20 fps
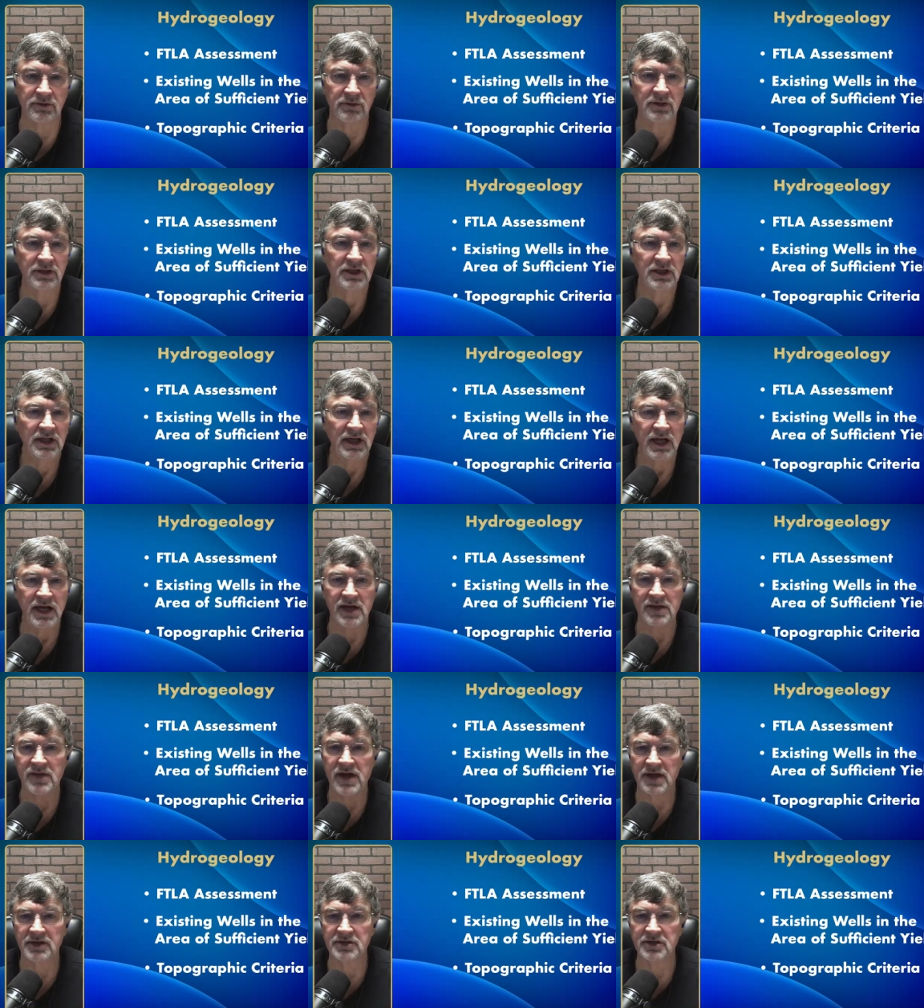So,
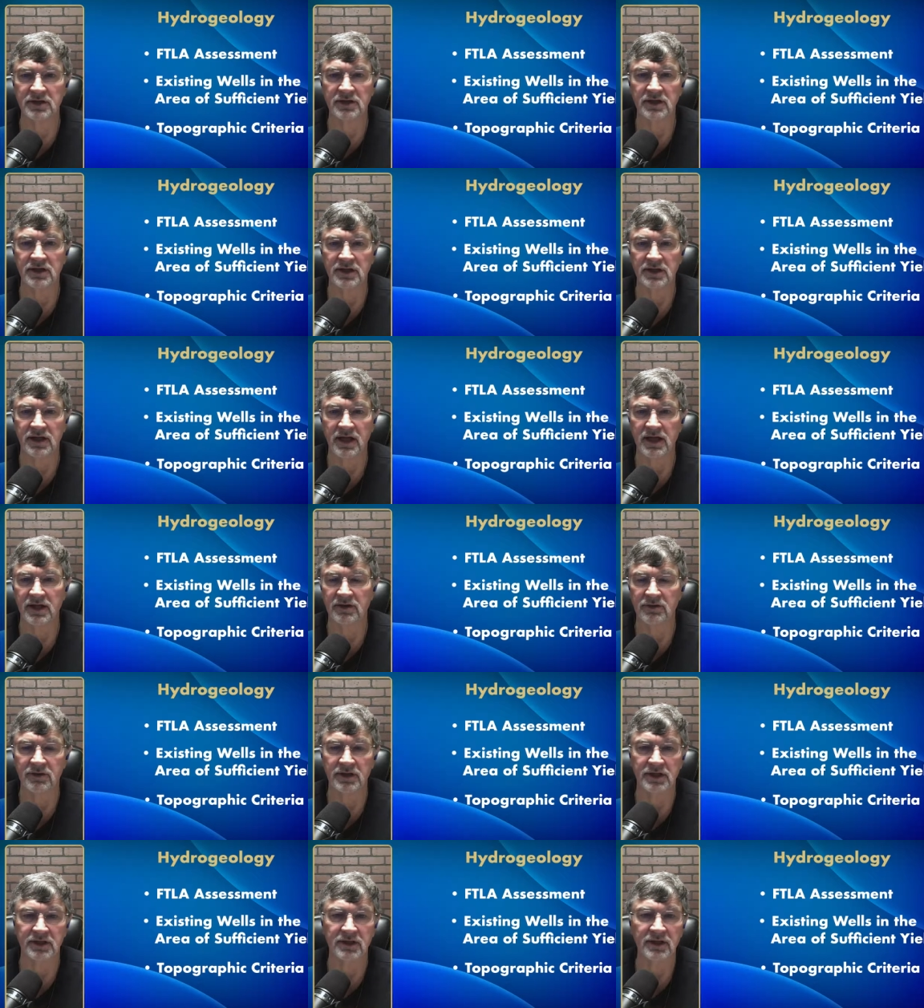and that's going
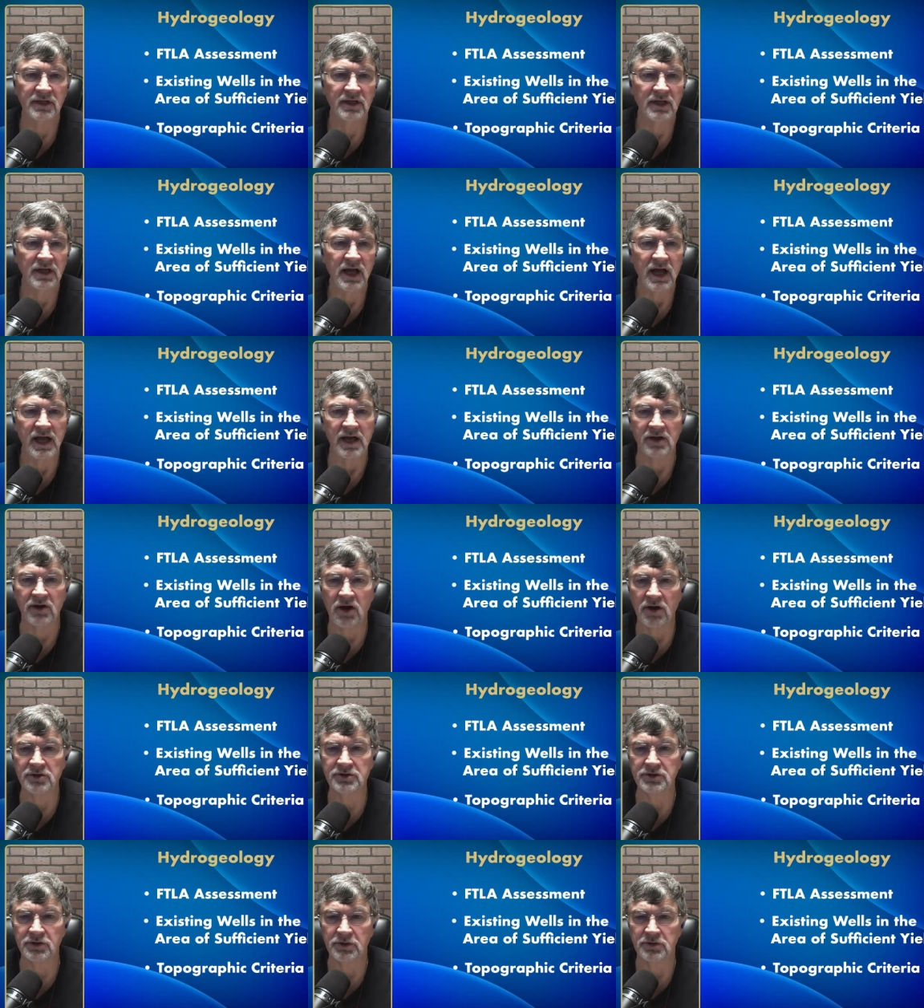to enter in,
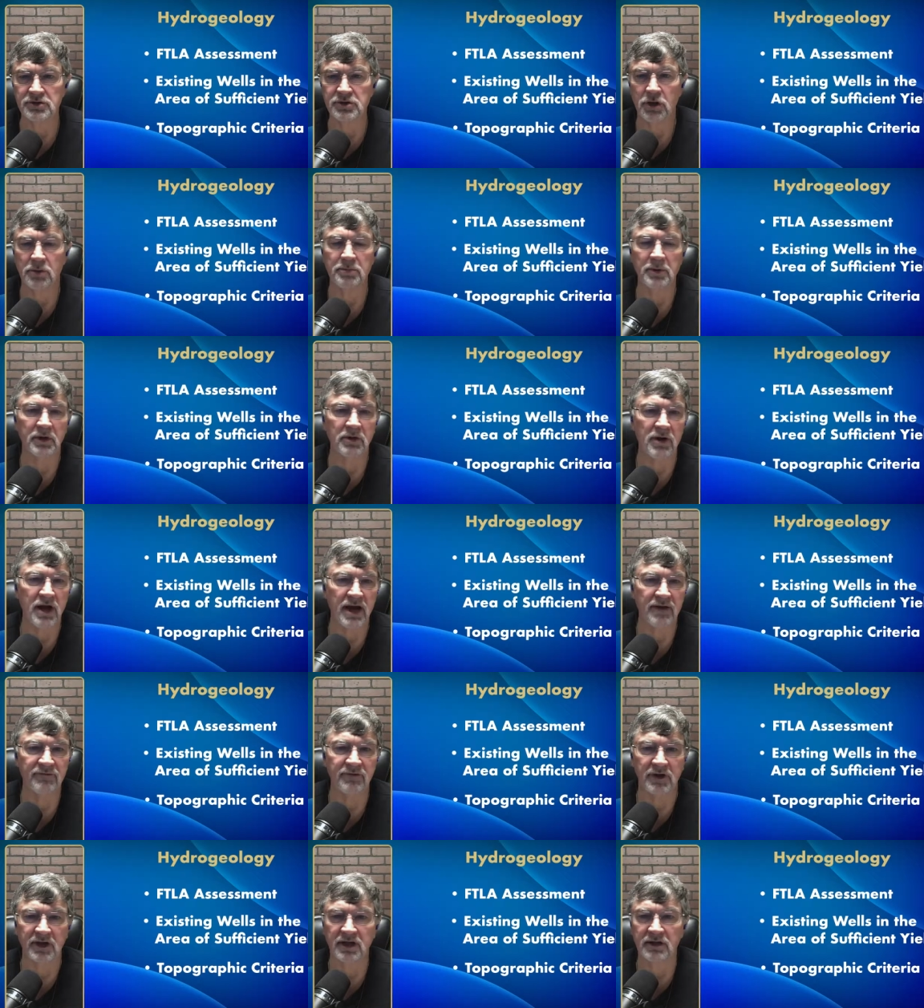and also
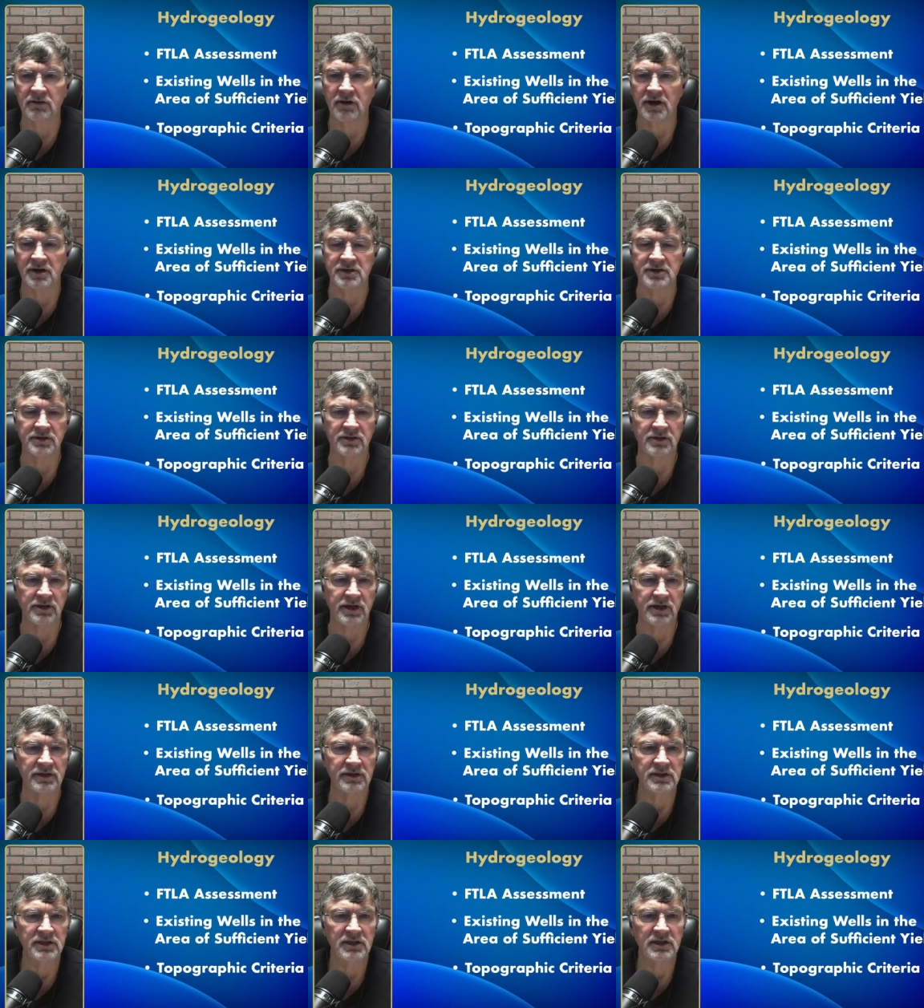topographic
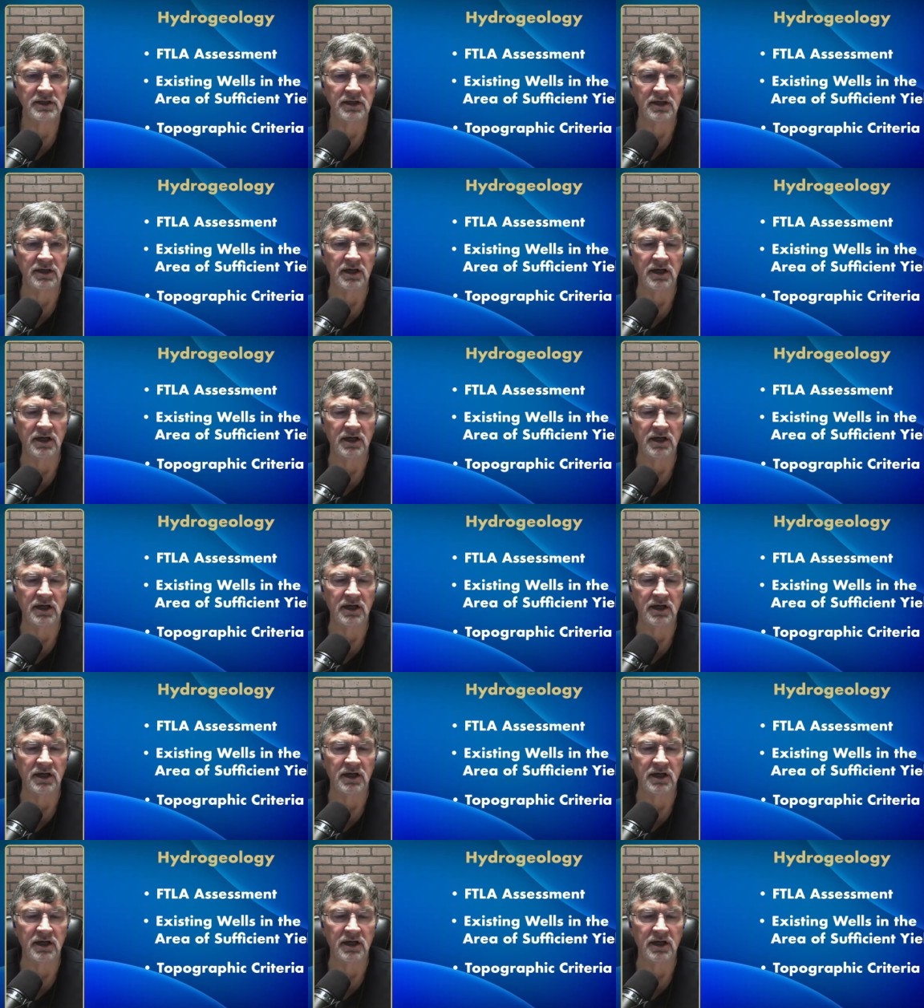criteria.